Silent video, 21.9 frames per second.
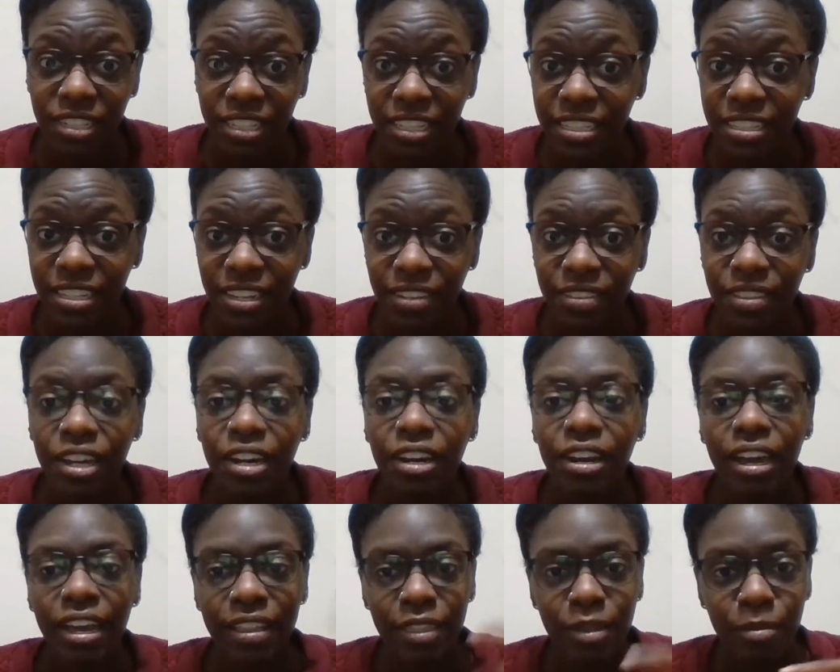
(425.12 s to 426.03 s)
links down there,
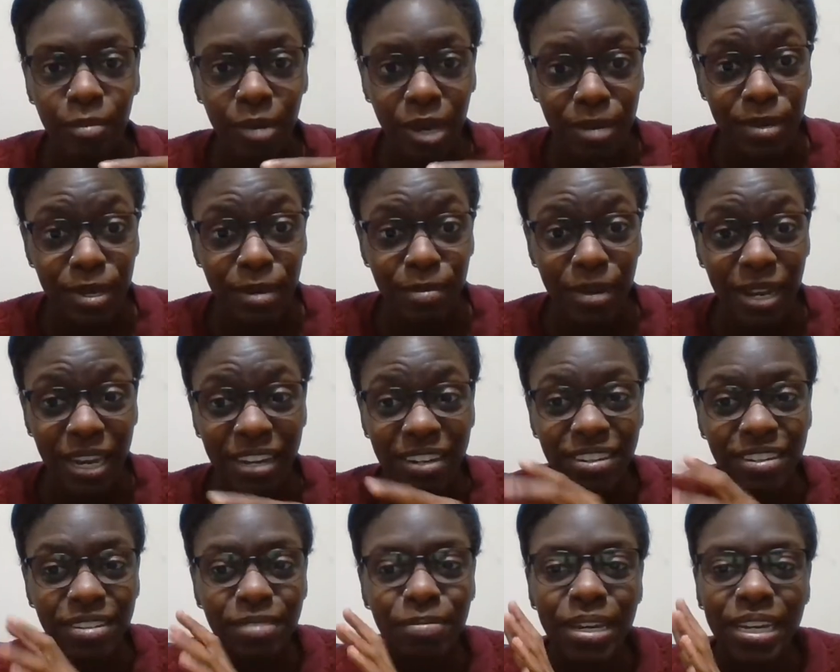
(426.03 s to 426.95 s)
and the Buy Me a
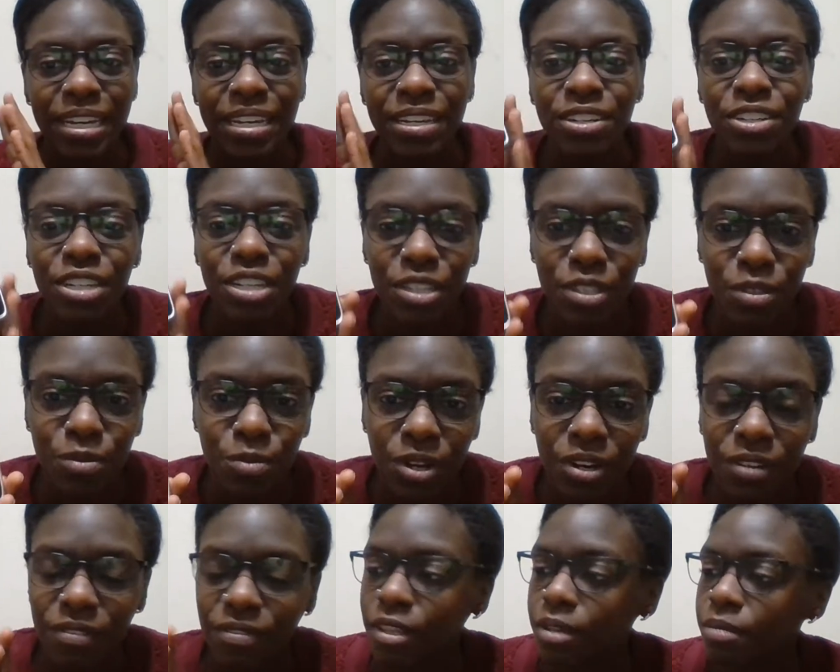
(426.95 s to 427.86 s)
Pattern page is
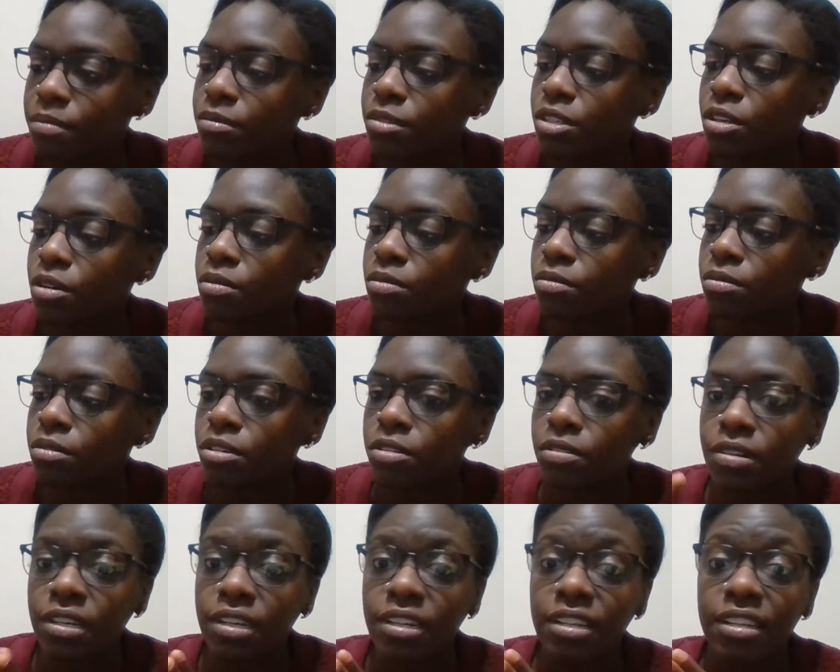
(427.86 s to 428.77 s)
one of them, so you
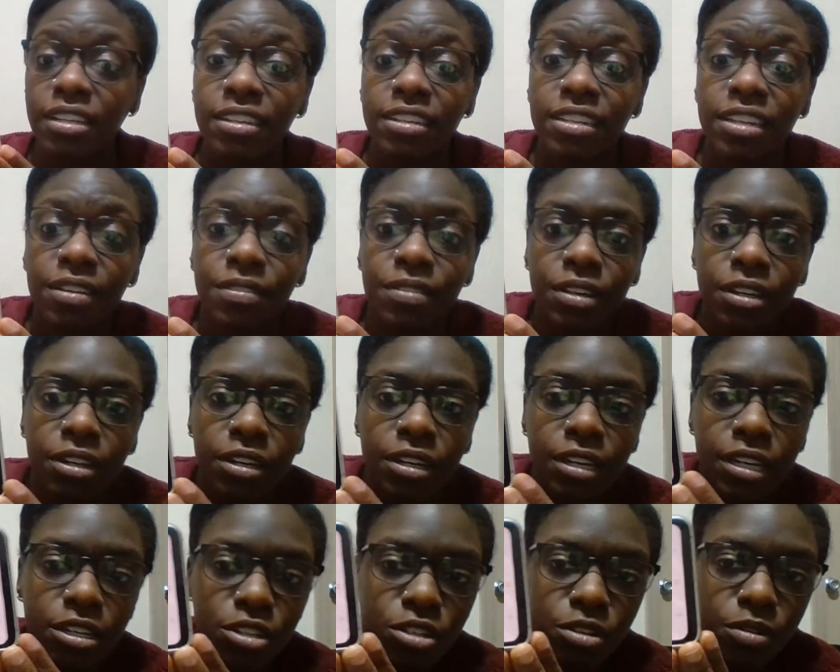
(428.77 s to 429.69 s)
can click down there and
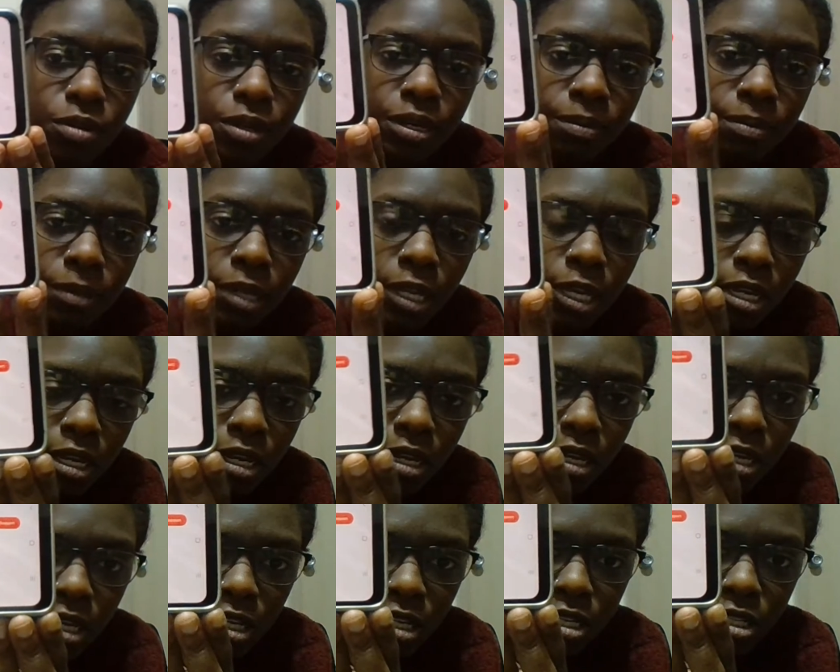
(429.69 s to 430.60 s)
get to it.
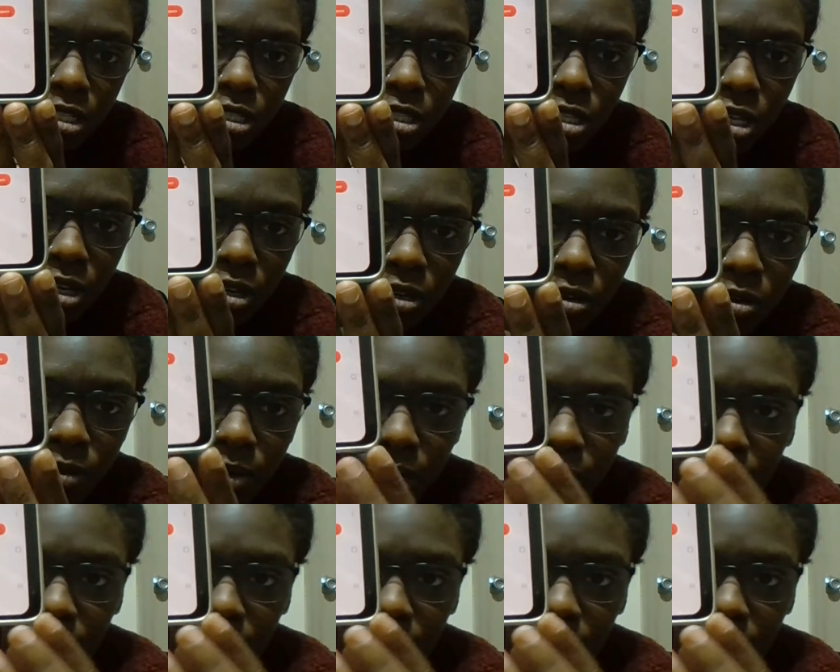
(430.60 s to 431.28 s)
So